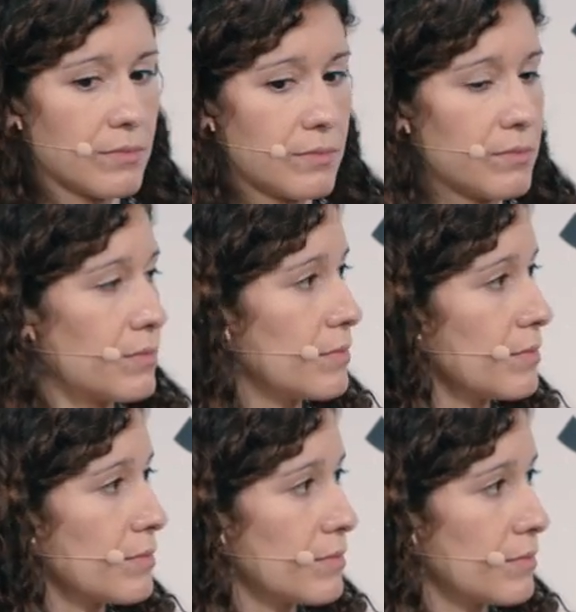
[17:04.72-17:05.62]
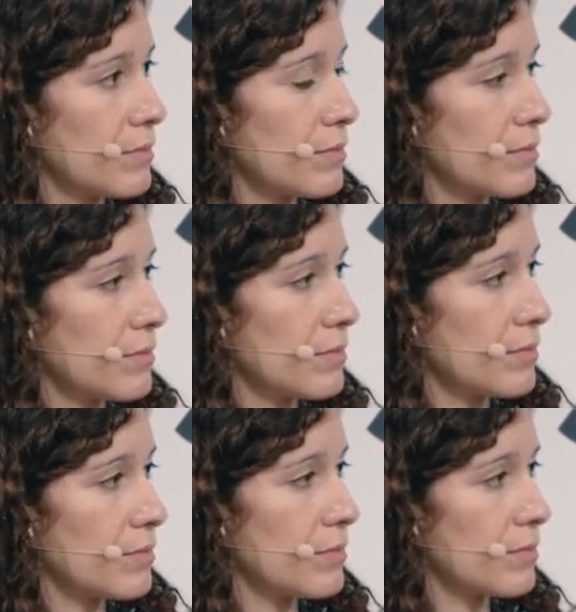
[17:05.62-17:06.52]

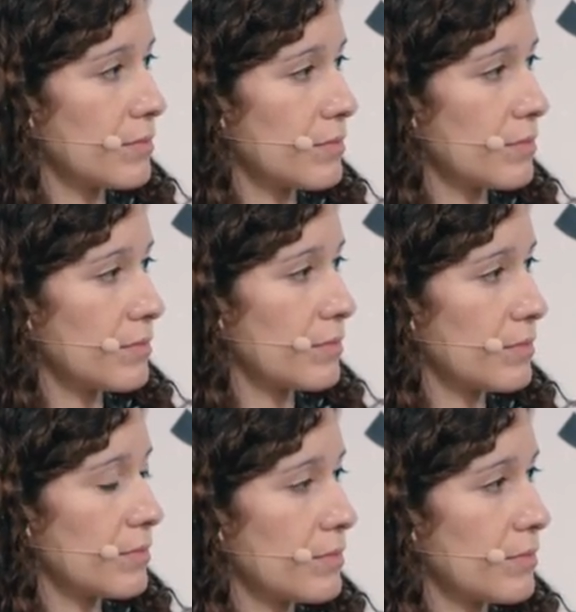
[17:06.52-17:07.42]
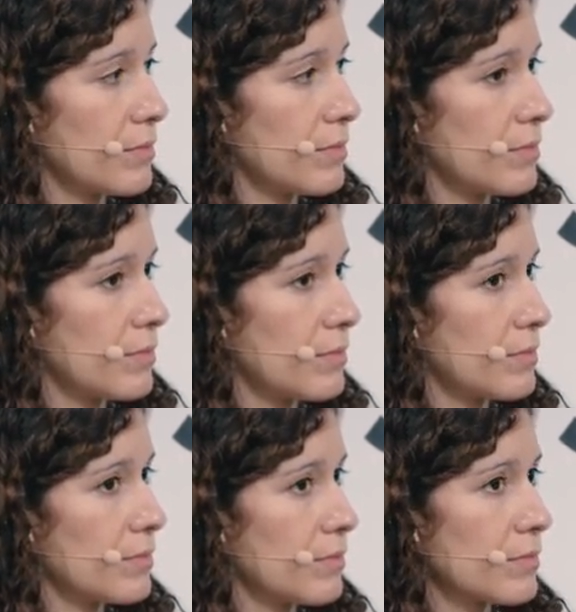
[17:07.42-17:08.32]

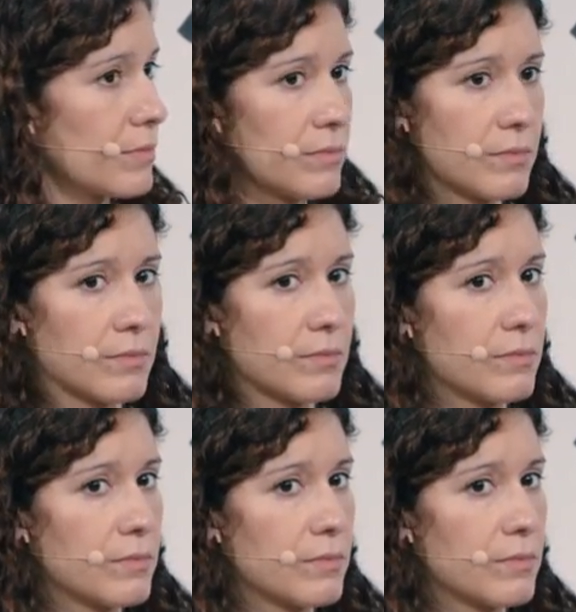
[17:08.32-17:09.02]
This person isn't speaking.